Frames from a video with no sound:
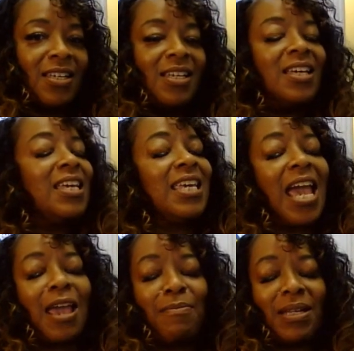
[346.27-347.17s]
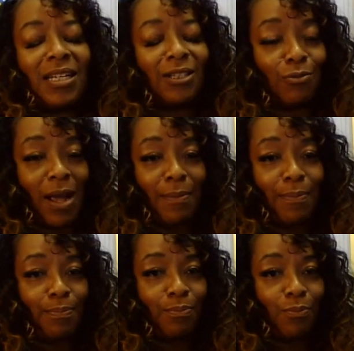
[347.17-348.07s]
he came in at the right
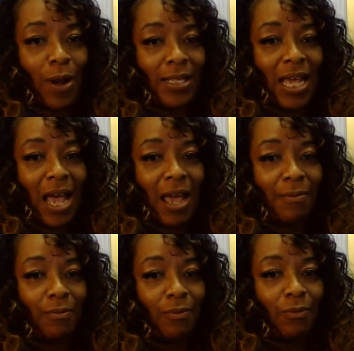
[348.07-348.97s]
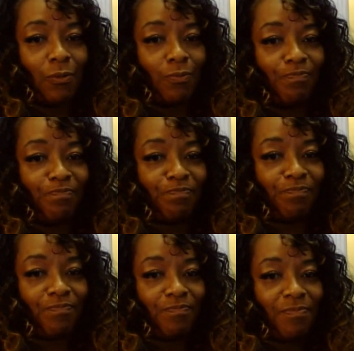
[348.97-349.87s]
time.
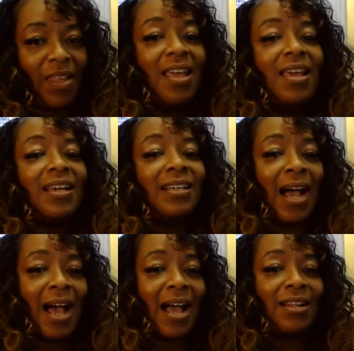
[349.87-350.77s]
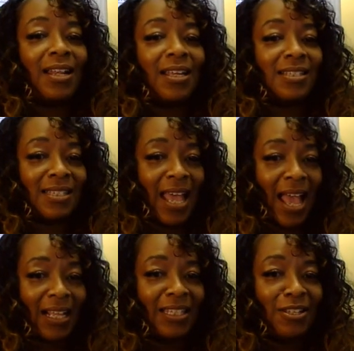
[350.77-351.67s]
God
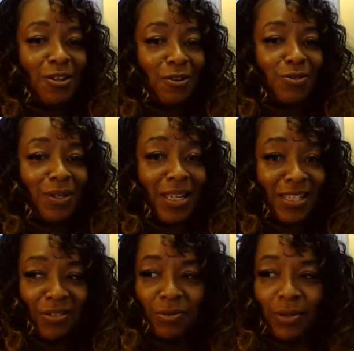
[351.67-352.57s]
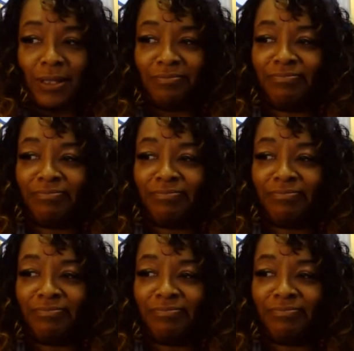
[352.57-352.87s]
exactly knows what he's doing.